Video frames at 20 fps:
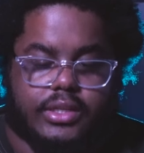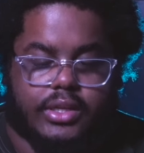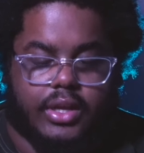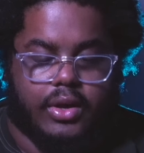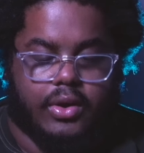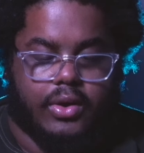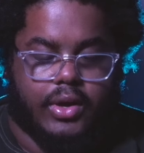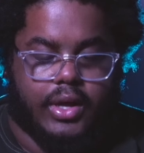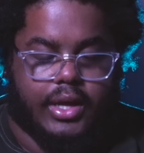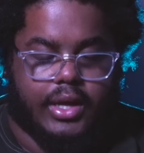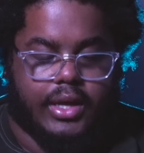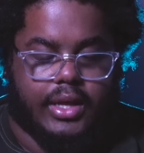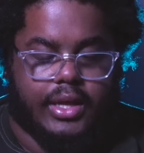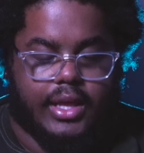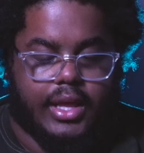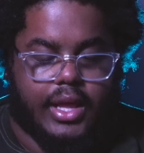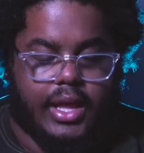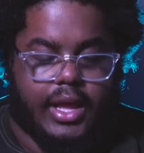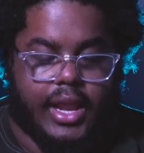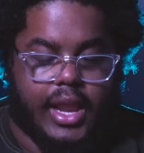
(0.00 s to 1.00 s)
so
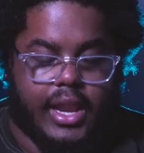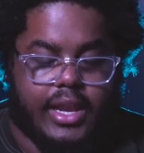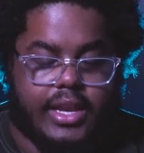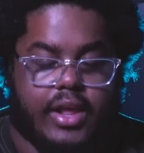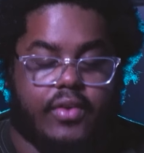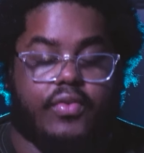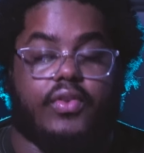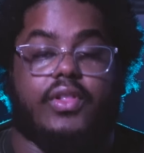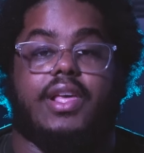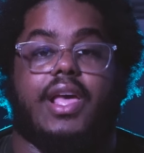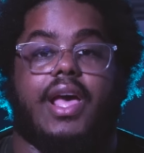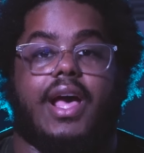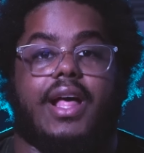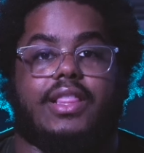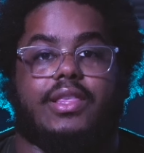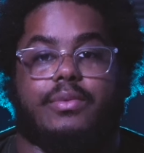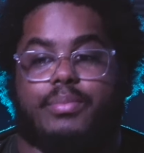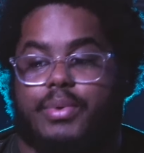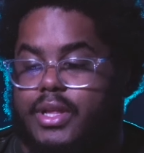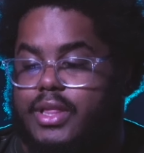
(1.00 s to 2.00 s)
uh, I definitely
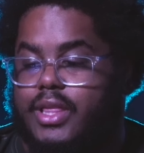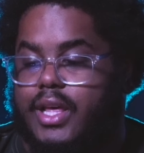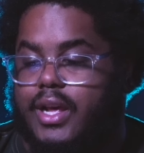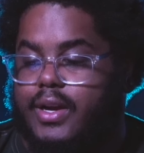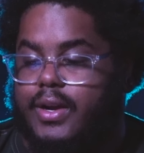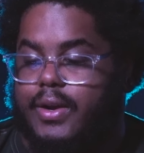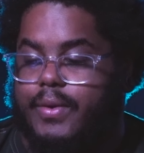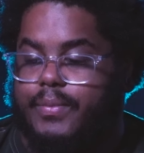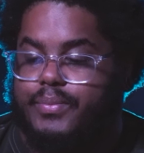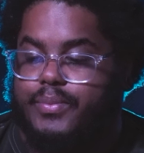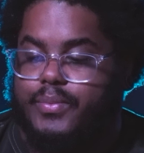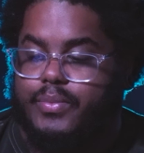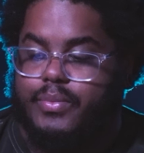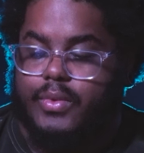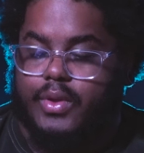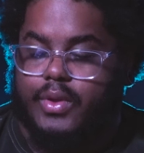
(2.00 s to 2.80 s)
had to pick that up.